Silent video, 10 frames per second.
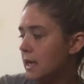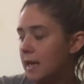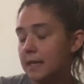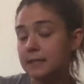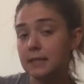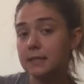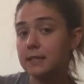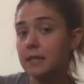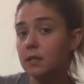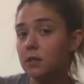"It's a
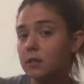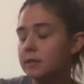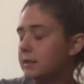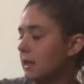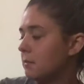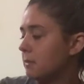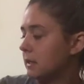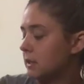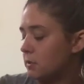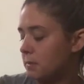deal," said
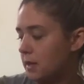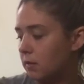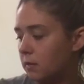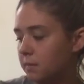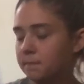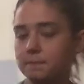Mr. Beale.